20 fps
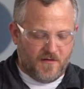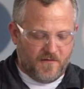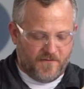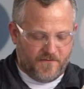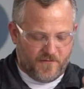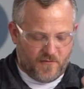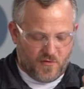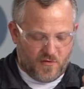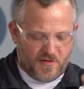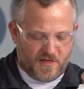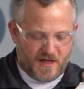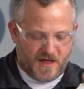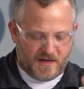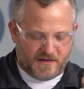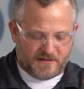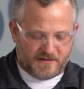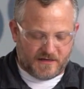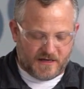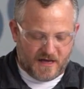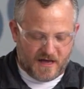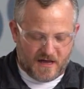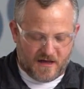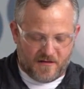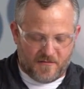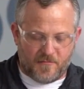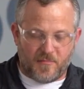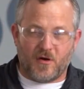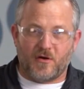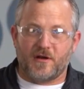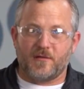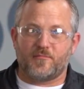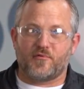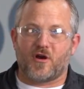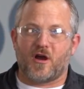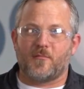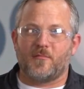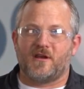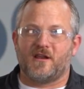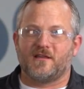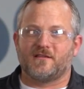for that bony
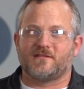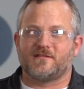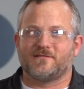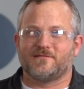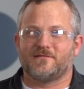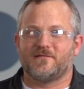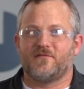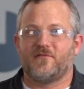prominence.